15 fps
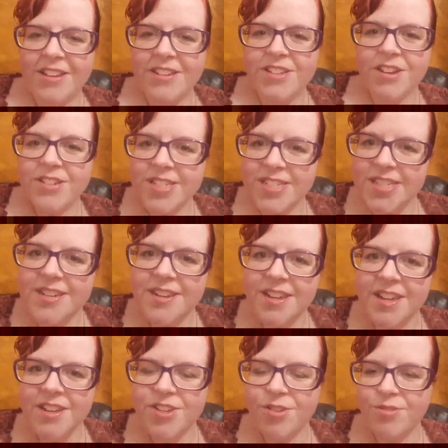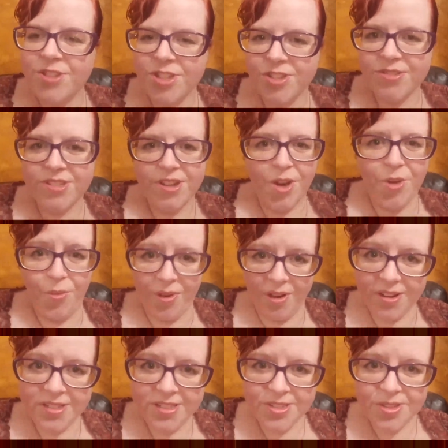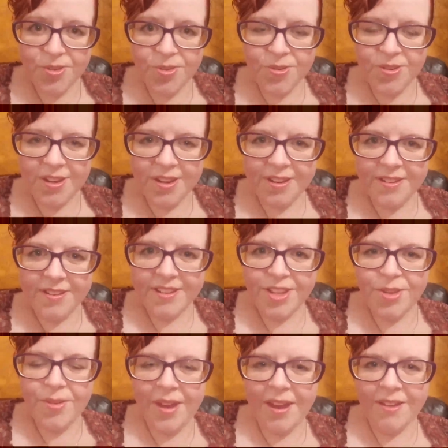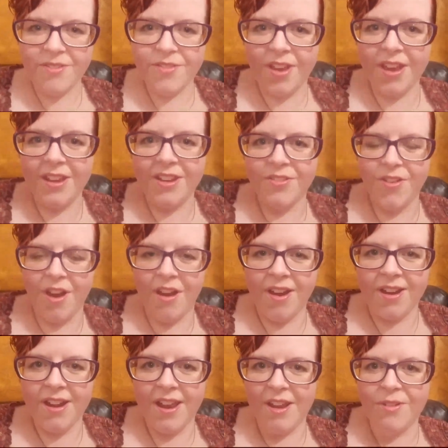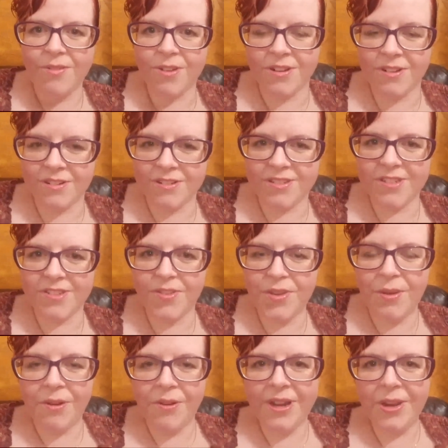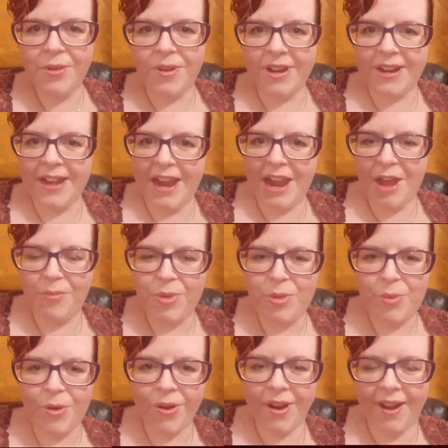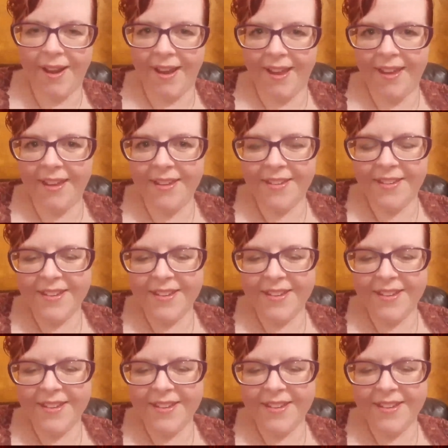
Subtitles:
Darcinda, don't you start work soon? You have kind of odd hours. If you already want a nap, you poor guy.